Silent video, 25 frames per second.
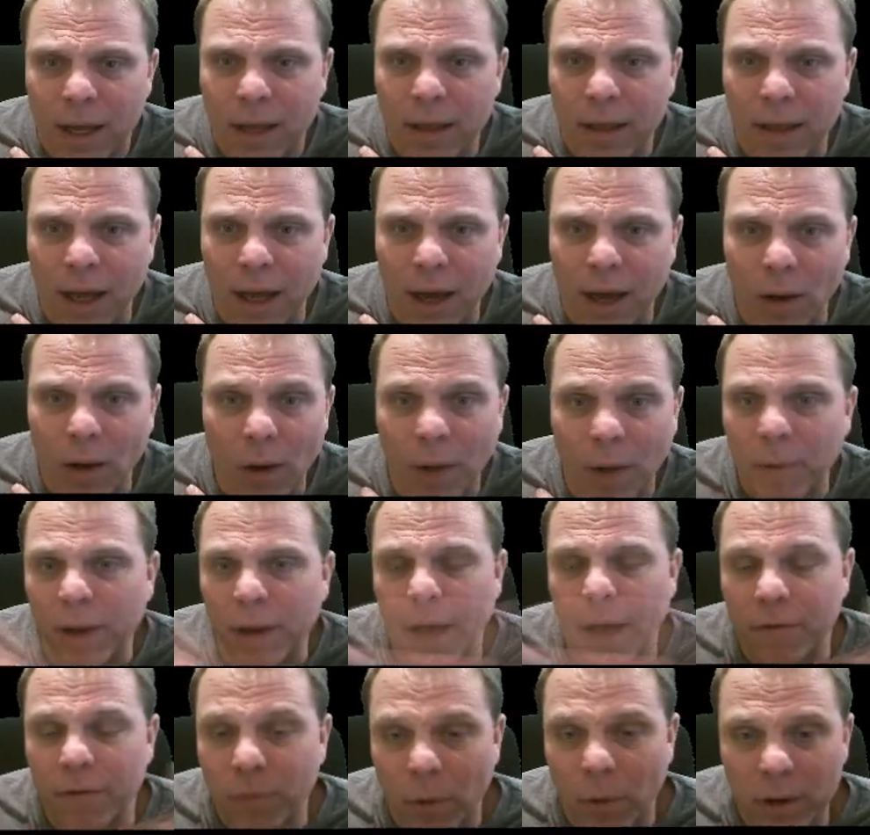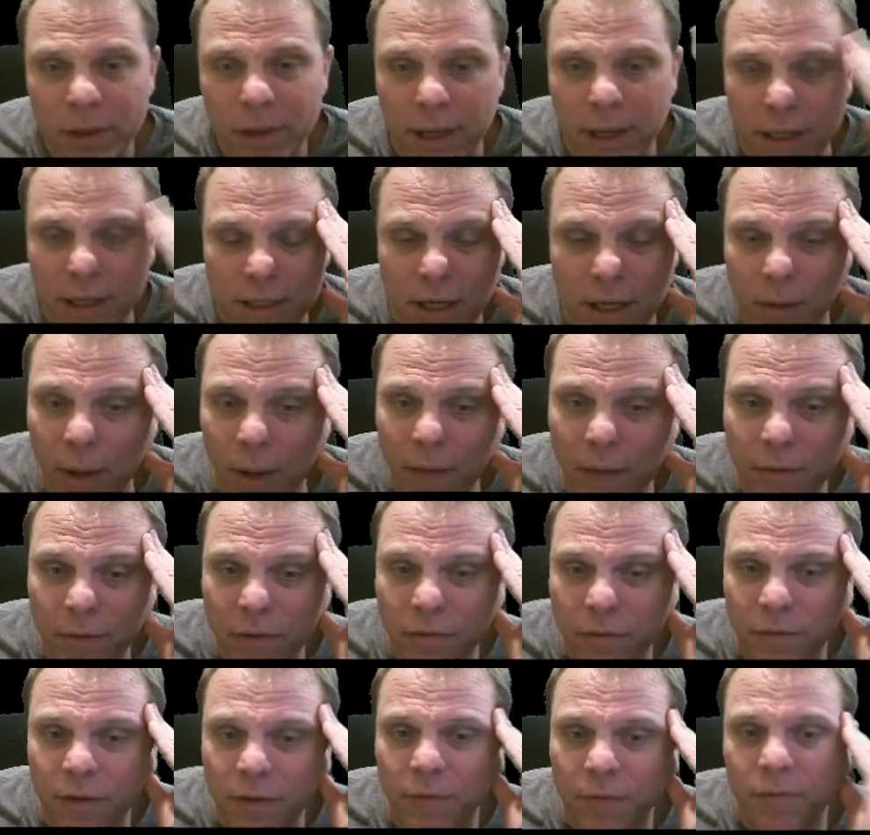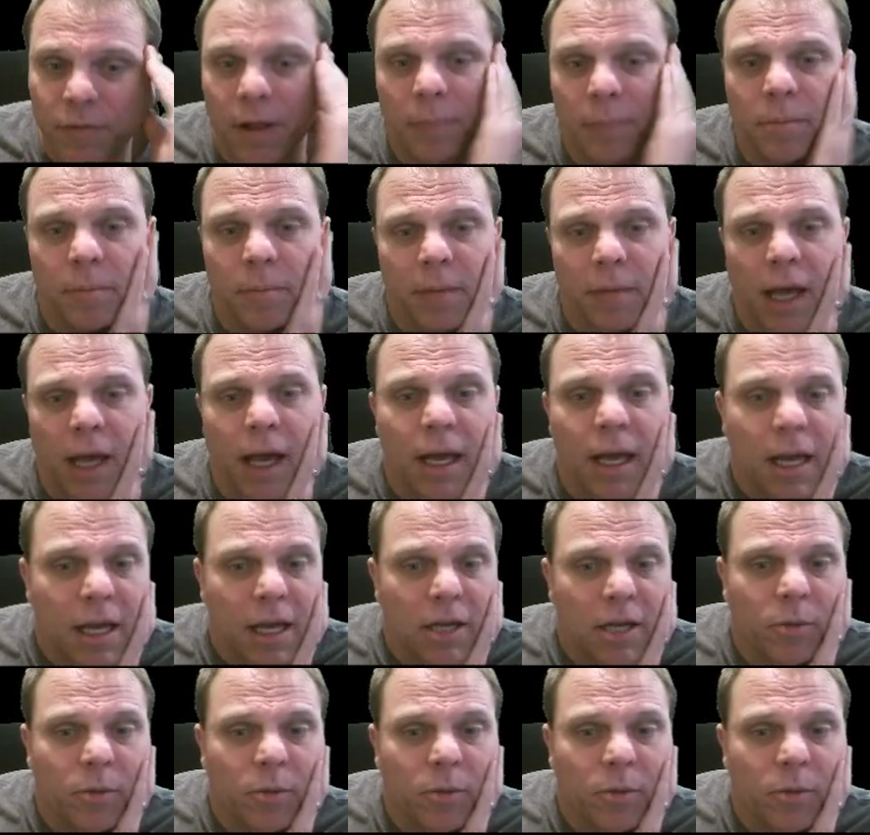that, well, we got 4 things here. We haven't even flip-flopped them yet.